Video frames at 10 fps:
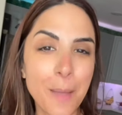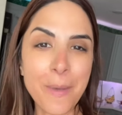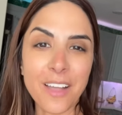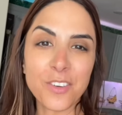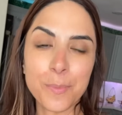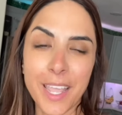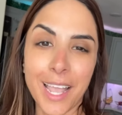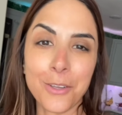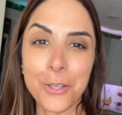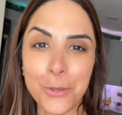back from
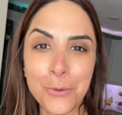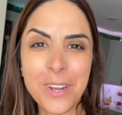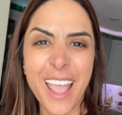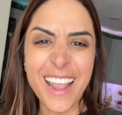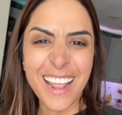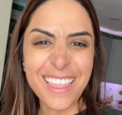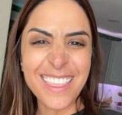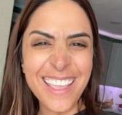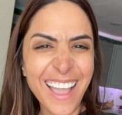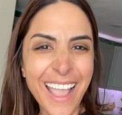Cancun and I
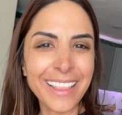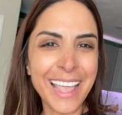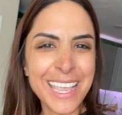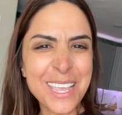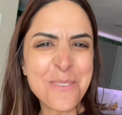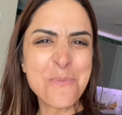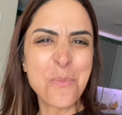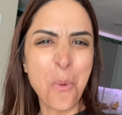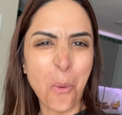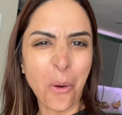think I like it
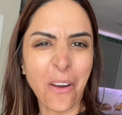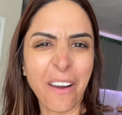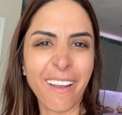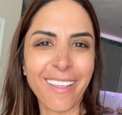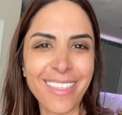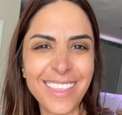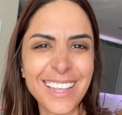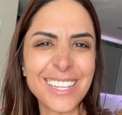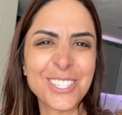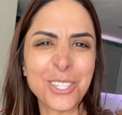more
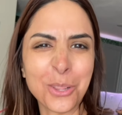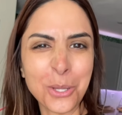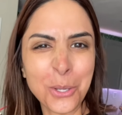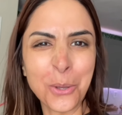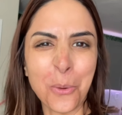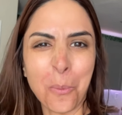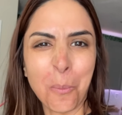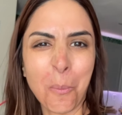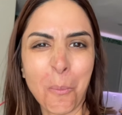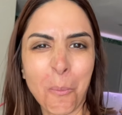than Tulum.
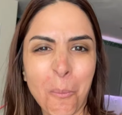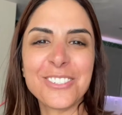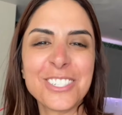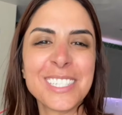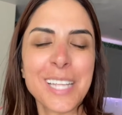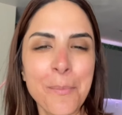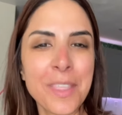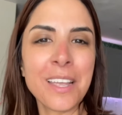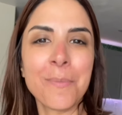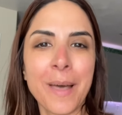There's just
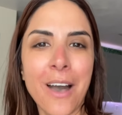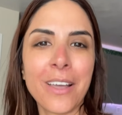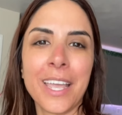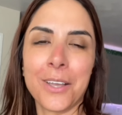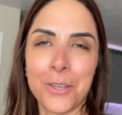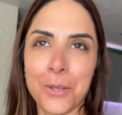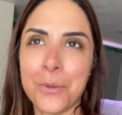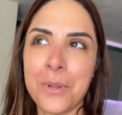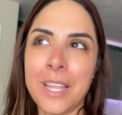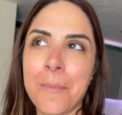something about
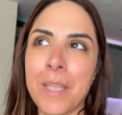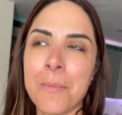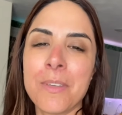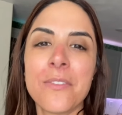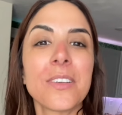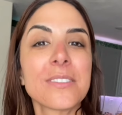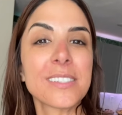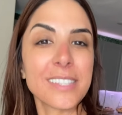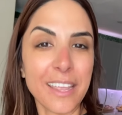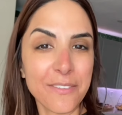Cancun that made me feel
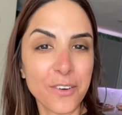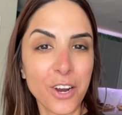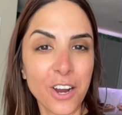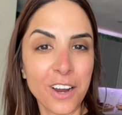safer